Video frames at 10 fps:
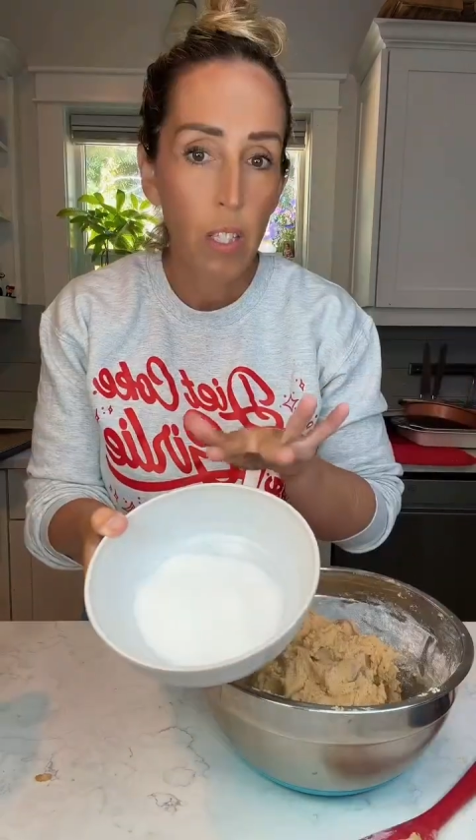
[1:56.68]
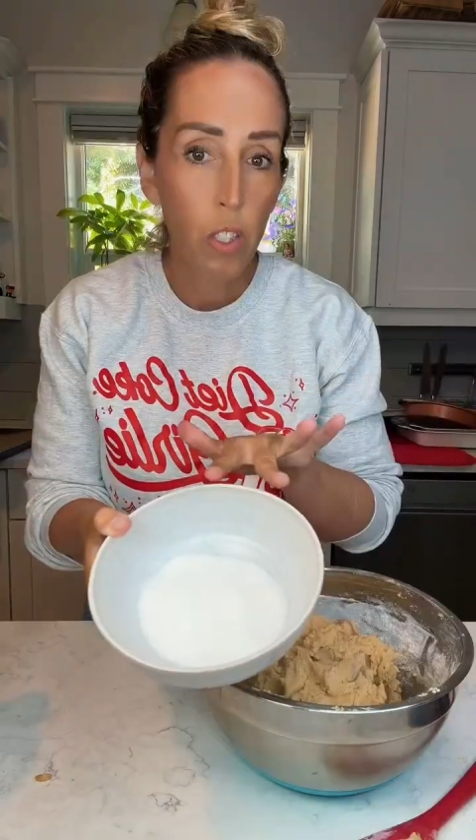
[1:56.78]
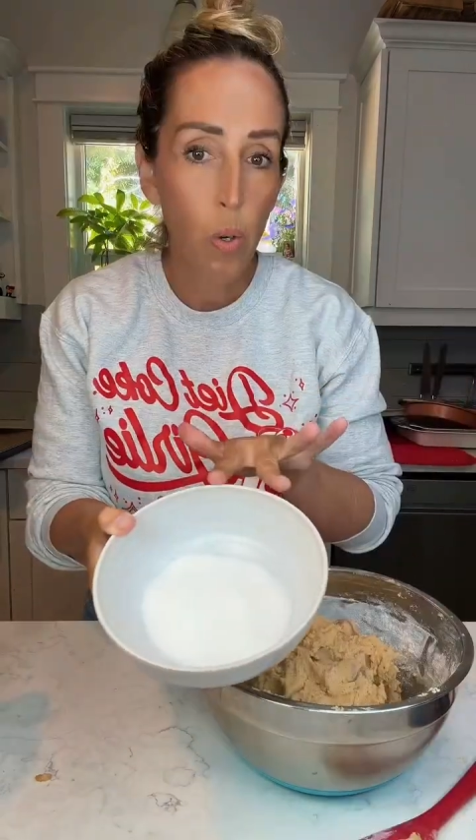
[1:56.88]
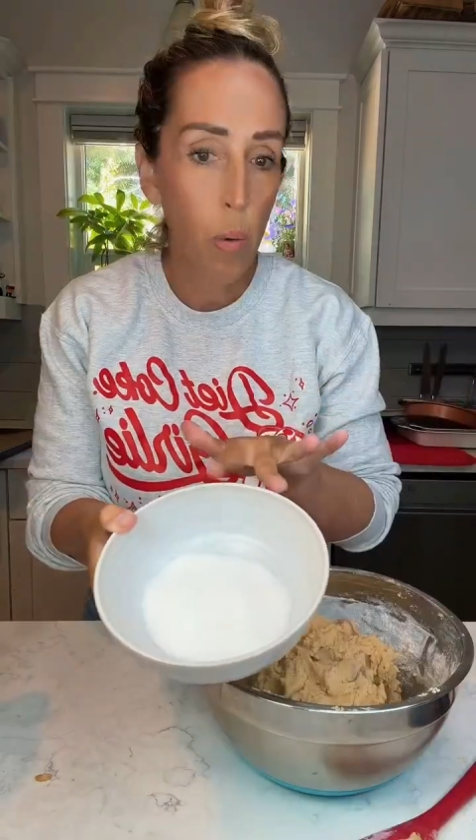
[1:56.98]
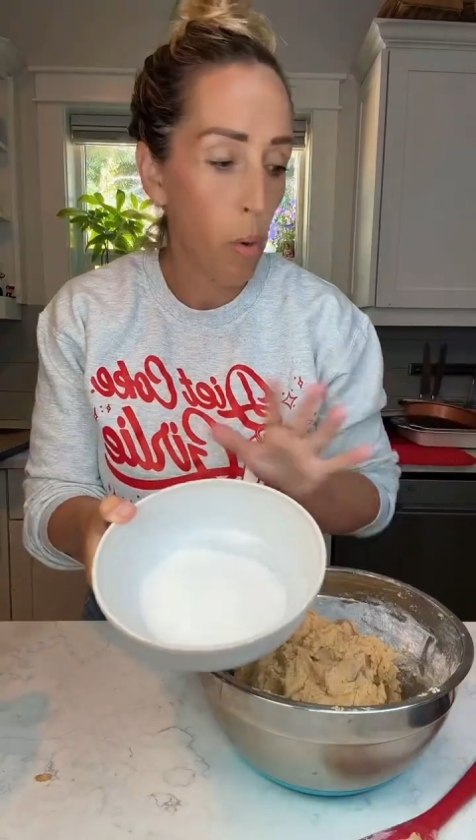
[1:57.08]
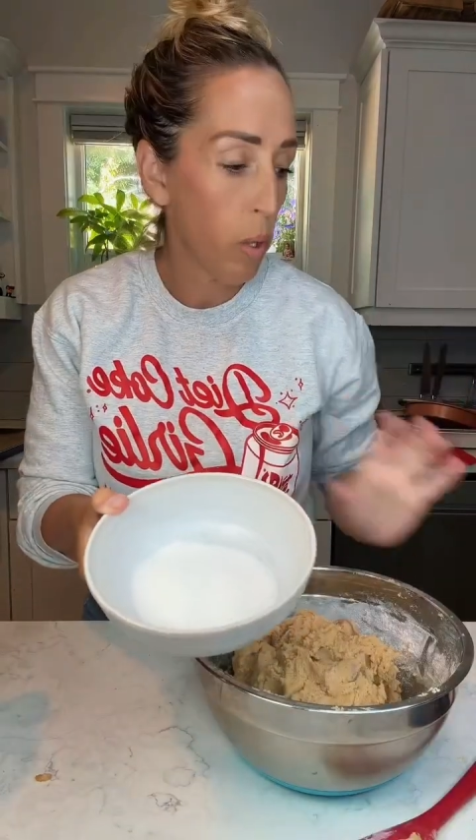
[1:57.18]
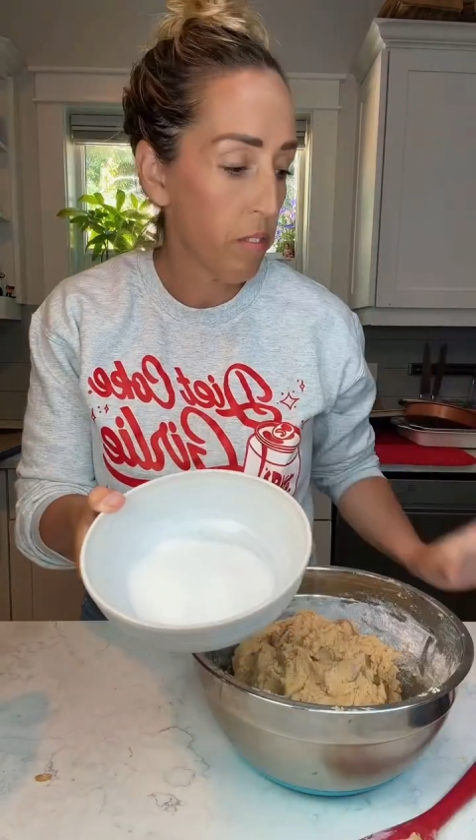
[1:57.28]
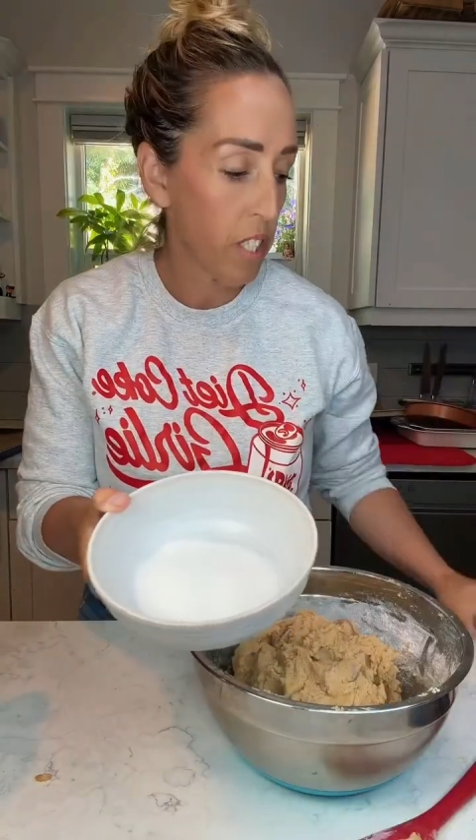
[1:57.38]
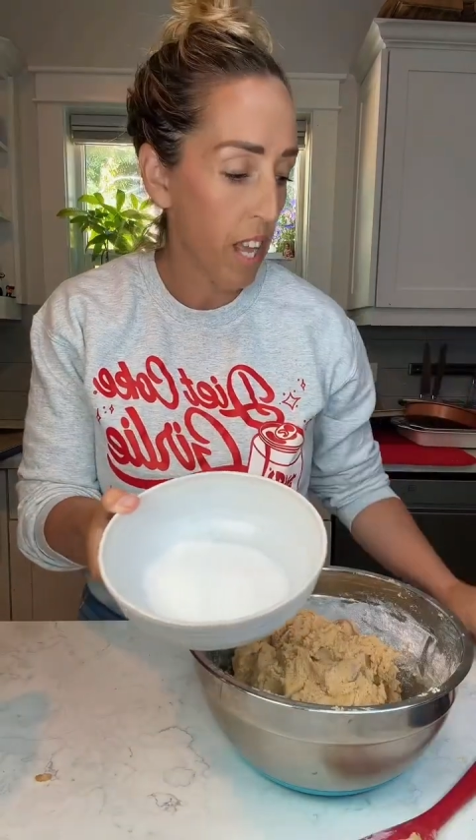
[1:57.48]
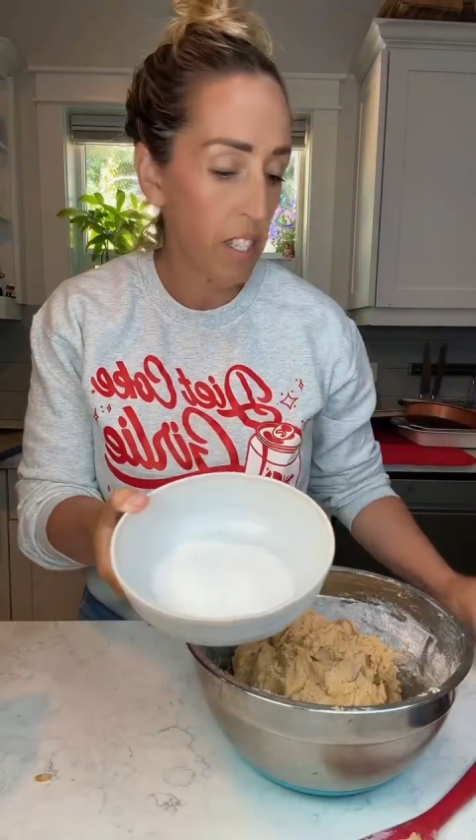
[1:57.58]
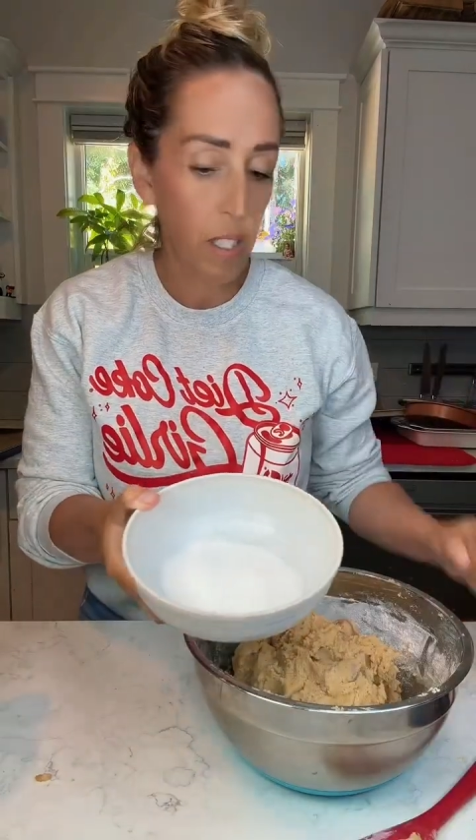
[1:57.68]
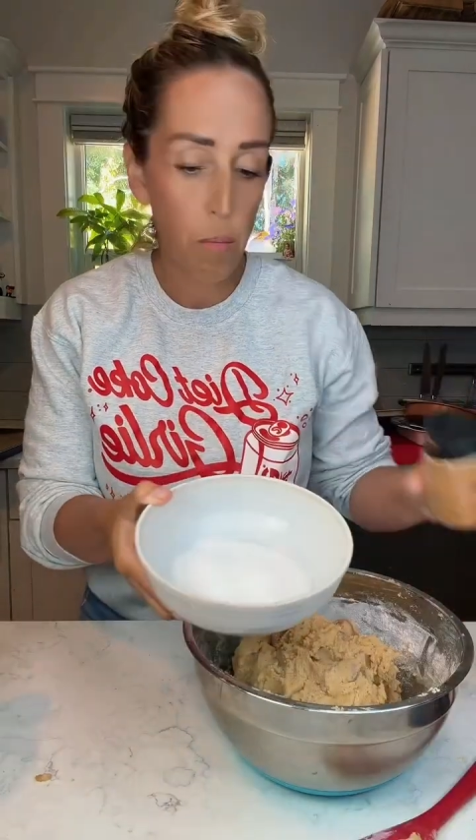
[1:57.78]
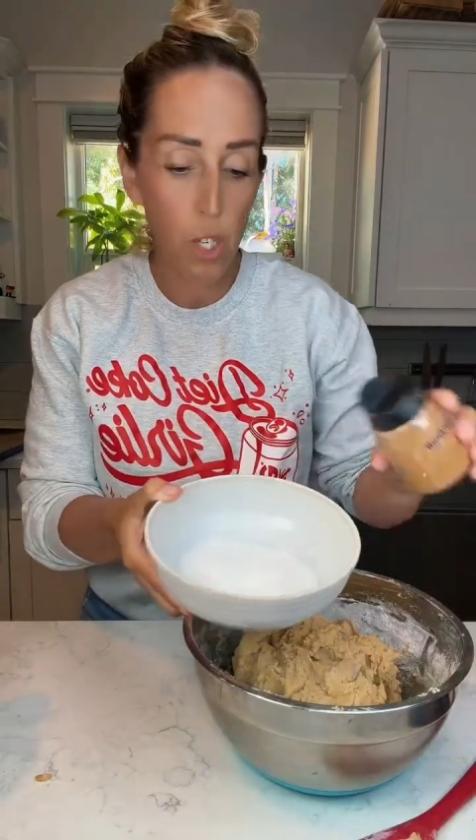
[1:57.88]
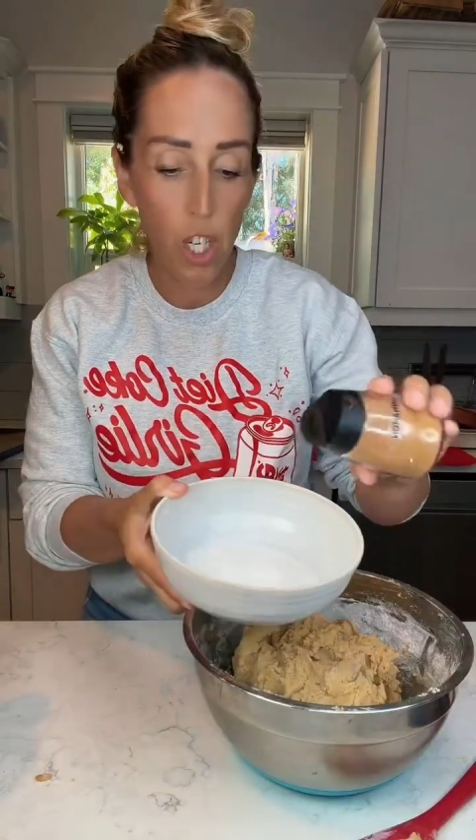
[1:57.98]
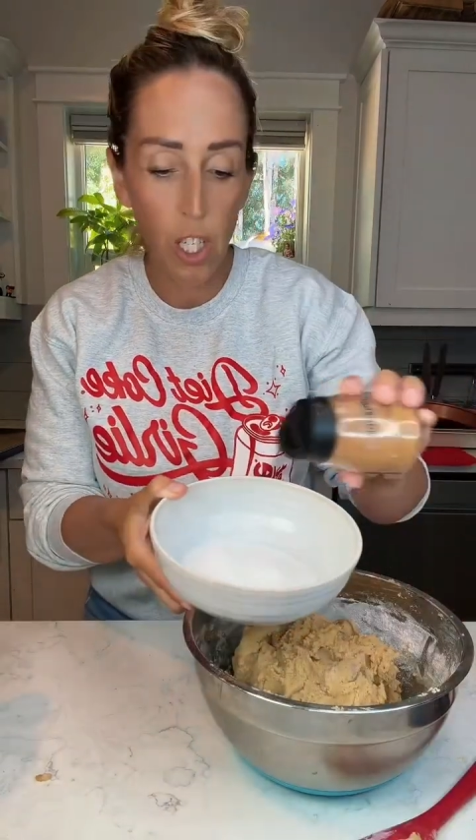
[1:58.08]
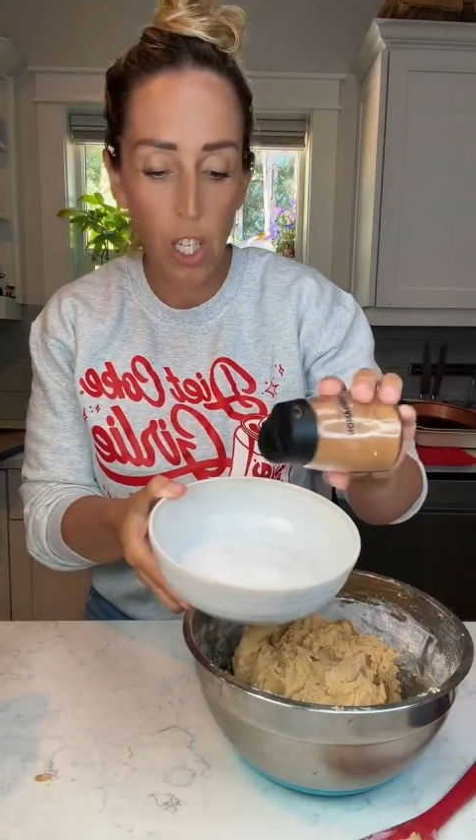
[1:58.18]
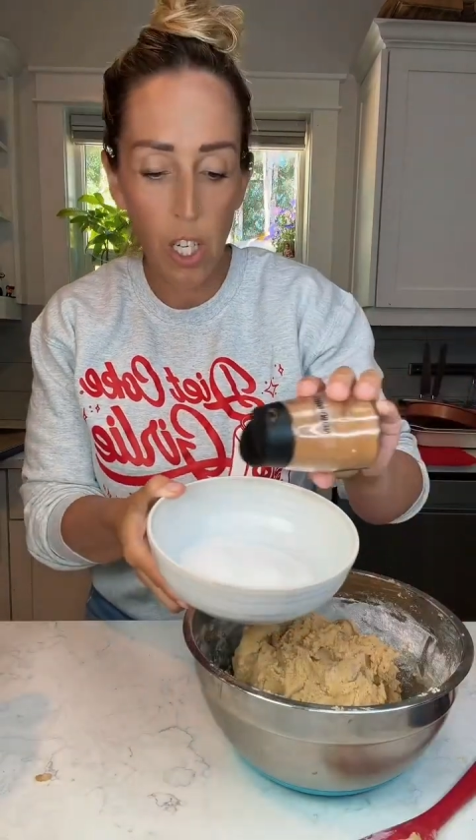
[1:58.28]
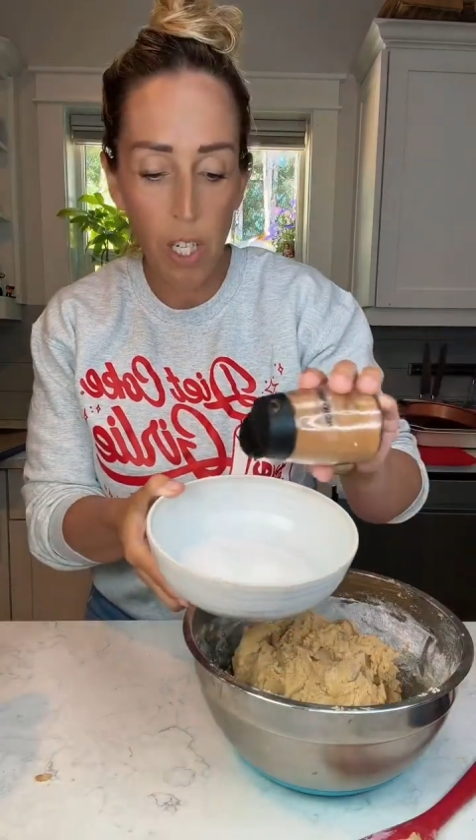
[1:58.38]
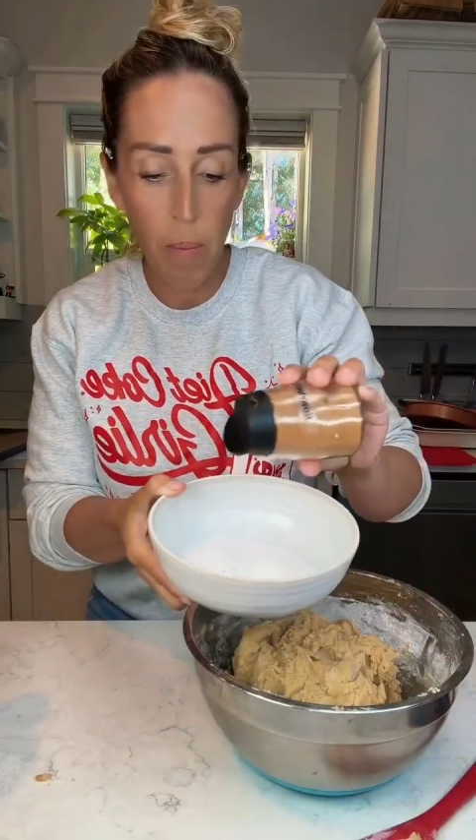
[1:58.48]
To a bowl, I've just added some sugar